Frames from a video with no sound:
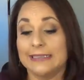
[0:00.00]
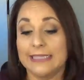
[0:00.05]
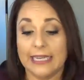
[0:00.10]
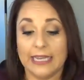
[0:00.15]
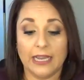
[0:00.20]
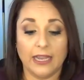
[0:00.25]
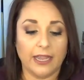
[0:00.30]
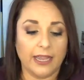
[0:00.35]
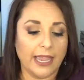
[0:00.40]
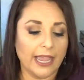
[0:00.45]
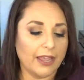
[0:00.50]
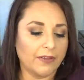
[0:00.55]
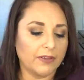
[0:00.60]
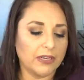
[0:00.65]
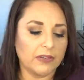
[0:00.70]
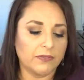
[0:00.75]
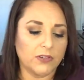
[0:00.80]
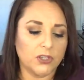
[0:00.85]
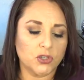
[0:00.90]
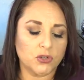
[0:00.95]
Yeah, I
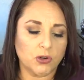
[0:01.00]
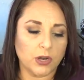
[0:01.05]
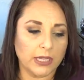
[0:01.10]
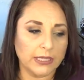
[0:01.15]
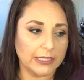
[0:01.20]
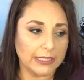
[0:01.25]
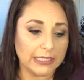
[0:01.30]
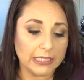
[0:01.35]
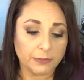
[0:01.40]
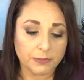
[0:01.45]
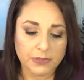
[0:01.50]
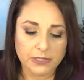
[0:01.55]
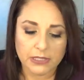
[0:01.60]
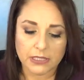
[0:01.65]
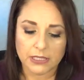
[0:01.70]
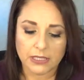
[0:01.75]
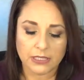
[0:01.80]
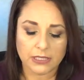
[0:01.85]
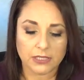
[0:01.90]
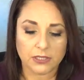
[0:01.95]
haven't even tried the
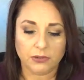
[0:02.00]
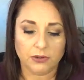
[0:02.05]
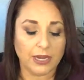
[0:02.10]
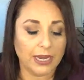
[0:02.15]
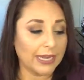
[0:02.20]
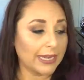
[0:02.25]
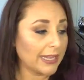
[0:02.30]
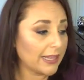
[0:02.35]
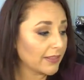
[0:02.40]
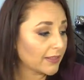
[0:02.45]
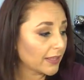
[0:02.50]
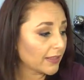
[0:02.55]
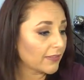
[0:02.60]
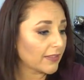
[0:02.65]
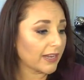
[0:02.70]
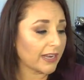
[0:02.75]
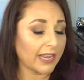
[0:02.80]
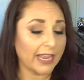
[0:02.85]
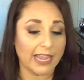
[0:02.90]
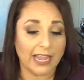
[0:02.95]
lipsticks or anything
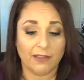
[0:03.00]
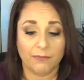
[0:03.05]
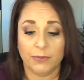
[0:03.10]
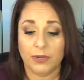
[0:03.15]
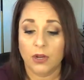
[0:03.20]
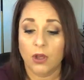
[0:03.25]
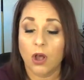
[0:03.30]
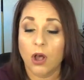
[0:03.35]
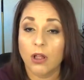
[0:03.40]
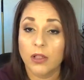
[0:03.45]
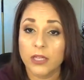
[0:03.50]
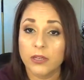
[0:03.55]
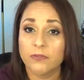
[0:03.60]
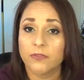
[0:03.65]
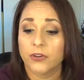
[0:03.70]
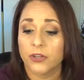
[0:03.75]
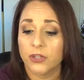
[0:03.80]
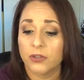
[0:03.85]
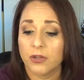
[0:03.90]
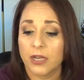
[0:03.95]
that I have been
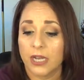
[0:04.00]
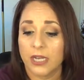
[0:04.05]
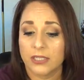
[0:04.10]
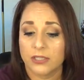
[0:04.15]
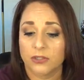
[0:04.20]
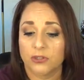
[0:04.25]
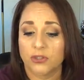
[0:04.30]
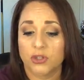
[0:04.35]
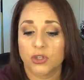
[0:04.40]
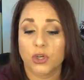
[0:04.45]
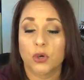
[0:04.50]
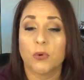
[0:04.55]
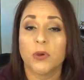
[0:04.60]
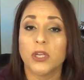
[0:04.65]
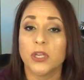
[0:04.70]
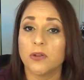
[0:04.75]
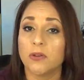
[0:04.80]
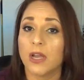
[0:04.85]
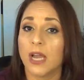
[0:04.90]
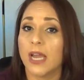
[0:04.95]
hauling for you guys and
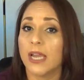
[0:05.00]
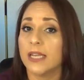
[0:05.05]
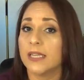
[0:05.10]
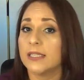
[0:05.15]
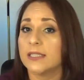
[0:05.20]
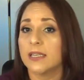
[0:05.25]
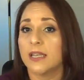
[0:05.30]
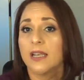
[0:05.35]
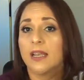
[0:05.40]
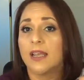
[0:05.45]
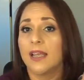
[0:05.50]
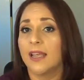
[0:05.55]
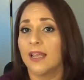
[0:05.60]
showing you guys.